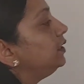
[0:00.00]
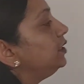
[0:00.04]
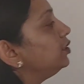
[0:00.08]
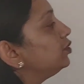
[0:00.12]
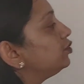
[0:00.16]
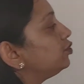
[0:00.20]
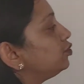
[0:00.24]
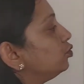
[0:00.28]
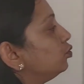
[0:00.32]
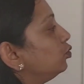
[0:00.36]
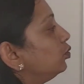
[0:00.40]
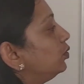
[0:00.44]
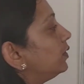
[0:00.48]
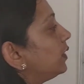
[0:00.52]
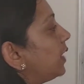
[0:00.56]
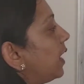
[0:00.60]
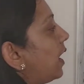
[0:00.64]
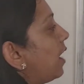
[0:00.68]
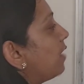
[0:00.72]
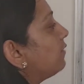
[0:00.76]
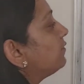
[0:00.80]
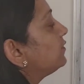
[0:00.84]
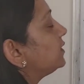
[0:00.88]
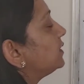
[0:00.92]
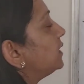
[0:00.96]
these two
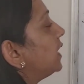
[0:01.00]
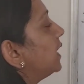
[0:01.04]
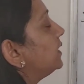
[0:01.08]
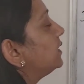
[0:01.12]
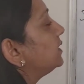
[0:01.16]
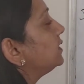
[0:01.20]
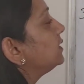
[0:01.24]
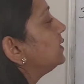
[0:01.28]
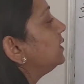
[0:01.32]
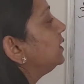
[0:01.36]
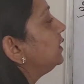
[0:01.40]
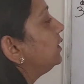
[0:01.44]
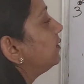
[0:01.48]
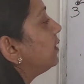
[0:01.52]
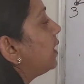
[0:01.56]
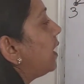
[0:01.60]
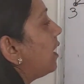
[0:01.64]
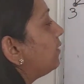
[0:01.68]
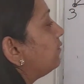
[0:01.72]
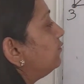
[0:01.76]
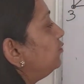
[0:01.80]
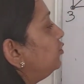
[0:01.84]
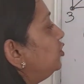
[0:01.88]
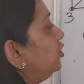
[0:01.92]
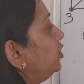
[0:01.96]
graphs, that is the
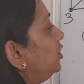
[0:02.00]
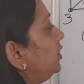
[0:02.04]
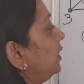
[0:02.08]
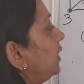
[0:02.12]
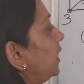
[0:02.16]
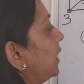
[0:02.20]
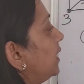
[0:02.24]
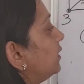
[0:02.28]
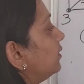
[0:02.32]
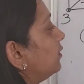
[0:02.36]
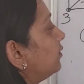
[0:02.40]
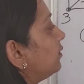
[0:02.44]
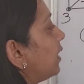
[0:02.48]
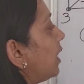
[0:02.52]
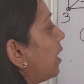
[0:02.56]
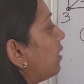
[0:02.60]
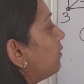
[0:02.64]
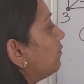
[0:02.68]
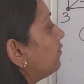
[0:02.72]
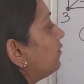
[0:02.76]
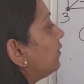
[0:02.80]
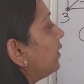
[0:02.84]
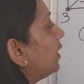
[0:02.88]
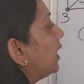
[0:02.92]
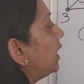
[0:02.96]
graph G and
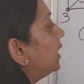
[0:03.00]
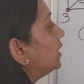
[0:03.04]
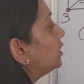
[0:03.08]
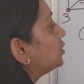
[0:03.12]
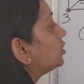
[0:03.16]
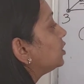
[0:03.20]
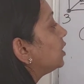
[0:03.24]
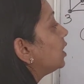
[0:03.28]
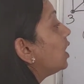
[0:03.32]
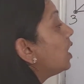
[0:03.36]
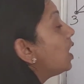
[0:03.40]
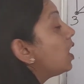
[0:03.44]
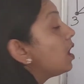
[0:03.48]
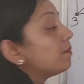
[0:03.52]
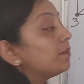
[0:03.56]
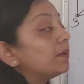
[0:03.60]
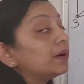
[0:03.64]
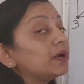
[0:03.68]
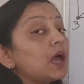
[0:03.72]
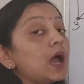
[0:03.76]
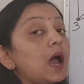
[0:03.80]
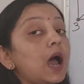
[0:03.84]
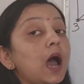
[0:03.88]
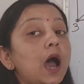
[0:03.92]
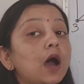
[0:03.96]
graph H.
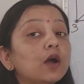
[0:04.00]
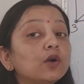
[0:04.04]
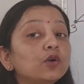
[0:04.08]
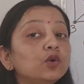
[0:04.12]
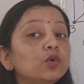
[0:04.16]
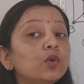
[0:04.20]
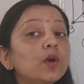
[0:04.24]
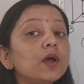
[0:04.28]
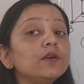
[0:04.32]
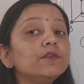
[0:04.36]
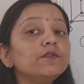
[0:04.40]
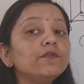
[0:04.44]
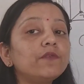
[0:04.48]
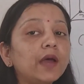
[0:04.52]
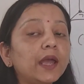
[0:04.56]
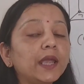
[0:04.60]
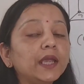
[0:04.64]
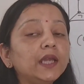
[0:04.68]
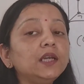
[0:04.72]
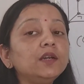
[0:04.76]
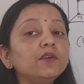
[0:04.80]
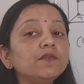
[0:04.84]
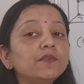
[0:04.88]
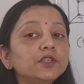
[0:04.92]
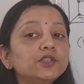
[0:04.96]
But how do I
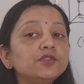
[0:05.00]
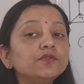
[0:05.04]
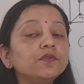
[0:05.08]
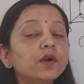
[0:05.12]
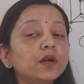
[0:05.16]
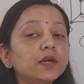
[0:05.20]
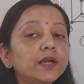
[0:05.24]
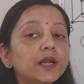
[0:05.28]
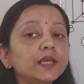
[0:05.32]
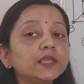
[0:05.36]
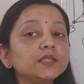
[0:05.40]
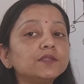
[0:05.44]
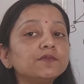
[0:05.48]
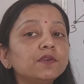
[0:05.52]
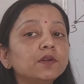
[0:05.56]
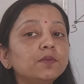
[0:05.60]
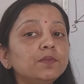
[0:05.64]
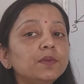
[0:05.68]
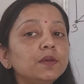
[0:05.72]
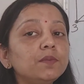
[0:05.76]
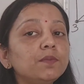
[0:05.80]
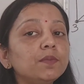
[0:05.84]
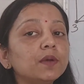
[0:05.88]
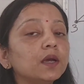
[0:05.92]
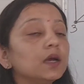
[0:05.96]
find which vertex will
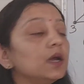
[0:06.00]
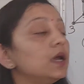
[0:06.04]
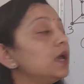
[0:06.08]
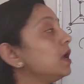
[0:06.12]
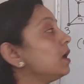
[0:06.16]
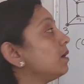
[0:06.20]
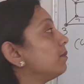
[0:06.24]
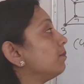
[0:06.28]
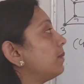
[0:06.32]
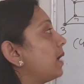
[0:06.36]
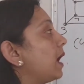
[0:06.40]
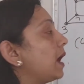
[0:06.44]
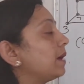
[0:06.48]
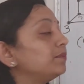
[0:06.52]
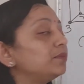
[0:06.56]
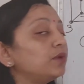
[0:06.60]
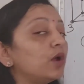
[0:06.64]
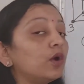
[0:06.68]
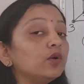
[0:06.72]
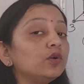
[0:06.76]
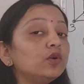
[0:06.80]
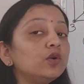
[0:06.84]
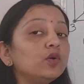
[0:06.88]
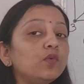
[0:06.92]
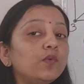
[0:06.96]
be mapped
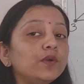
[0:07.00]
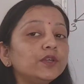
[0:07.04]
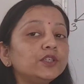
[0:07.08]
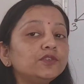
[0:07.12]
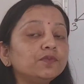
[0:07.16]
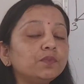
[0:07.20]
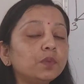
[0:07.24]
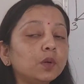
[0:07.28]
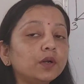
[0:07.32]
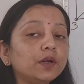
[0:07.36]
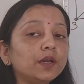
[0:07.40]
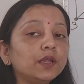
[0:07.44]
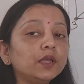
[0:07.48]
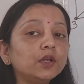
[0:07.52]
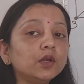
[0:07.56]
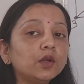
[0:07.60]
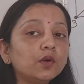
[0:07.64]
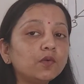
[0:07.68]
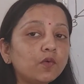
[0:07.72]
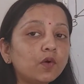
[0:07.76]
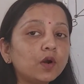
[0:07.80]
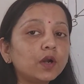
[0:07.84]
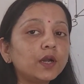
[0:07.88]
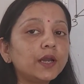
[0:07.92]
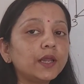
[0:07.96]
onto which
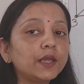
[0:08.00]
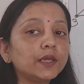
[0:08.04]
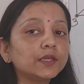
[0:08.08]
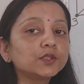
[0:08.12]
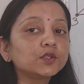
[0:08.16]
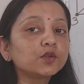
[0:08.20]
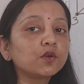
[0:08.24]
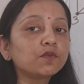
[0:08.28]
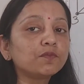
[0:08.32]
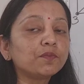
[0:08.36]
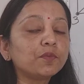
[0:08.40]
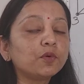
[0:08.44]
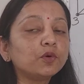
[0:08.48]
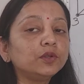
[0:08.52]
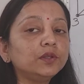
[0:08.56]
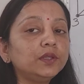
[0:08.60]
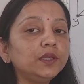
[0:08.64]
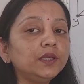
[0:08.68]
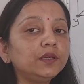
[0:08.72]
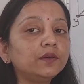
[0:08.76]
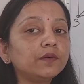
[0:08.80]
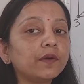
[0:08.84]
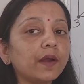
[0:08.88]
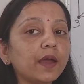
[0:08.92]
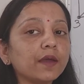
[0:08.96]
particular vertex of both
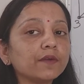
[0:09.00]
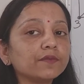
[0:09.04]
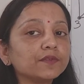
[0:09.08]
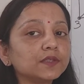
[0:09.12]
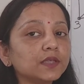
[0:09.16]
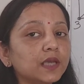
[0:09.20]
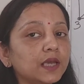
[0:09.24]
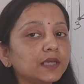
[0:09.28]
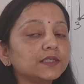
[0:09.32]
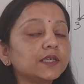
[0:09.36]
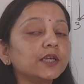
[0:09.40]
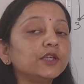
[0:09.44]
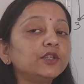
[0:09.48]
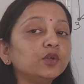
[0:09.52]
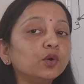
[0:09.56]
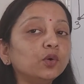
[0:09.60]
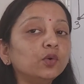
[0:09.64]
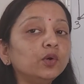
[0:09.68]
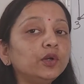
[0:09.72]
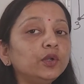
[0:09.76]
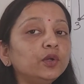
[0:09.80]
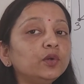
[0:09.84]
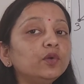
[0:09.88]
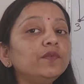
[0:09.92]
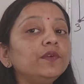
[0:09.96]
the graphs? As I
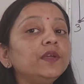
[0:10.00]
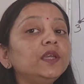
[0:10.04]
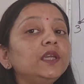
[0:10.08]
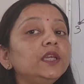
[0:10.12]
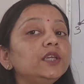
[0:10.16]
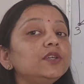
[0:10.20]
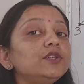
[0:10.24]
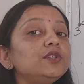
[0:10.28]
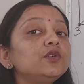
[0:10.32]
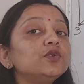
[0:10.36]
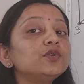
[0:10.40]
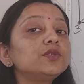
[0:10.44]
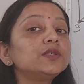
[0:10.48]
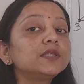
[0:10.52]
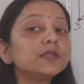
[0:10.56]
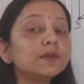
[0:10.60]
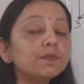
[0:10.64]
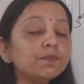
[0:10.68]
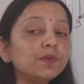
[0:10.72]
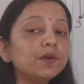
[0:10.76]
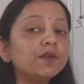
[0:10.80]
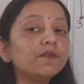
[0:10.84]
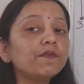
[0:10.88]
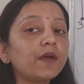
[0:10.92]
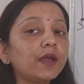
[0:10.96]
told you, we need to
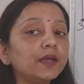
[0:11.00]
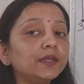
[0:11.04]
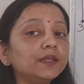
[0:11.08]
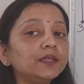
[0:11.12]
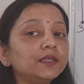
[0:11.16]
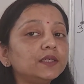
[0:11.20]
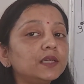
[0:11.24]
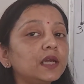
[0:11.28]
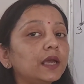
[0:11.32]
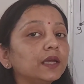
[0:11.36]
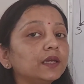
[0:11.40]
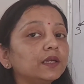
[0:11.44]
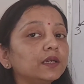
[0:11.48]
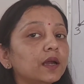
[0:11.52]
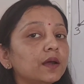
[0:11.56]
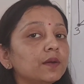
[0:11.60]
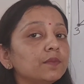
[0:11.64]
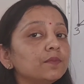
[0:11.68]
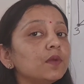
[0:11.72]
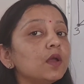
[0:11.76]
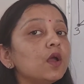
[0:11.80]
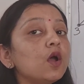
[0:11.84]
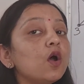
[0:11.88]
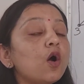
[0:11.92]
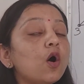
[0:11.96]
simplify the diagram
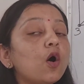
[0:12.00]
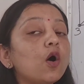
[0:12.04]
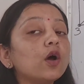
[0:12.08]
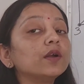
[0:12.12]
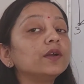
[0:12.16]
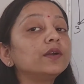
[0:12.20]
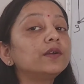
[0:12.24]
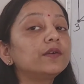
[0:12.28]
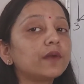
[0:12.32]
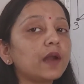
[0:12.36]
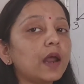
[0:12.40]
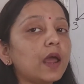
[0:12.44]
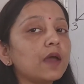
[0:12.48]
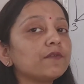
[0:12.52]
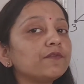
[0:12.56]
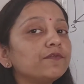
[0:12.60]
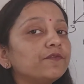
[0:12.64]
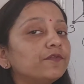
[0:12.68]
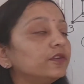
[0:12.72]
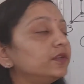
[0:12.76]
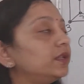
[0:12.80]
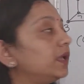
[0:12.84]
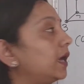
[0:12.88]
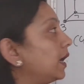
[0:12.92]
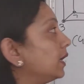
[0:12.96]
or graph
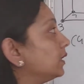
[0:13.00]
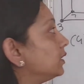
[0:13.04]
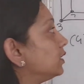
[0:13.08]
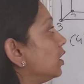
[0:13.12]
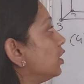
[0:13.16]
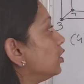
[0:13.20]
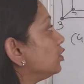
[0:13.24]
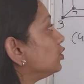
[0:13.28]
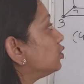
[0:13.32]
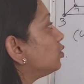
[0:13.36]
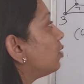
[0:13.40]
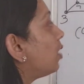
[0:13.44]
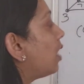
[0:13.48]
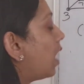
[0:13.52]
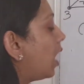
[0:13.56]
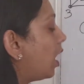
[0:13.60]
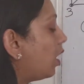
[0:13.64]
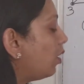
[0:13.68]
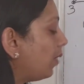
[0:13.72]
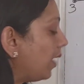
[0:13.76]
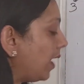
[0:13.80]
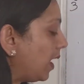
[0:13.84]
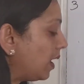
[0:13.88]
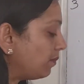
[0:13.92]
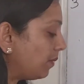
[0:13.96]
for that. So
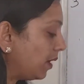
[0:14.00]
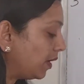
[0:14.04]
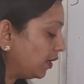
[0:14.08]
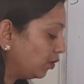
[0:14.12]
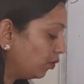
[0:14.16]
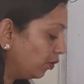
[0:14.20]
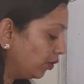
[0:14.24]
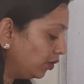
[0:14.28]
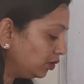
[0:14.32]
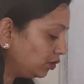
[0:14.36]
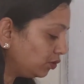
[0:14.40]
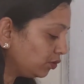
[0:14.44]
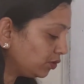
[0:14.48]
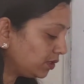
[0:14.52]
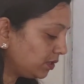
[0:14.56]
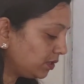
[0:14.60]
how am I going to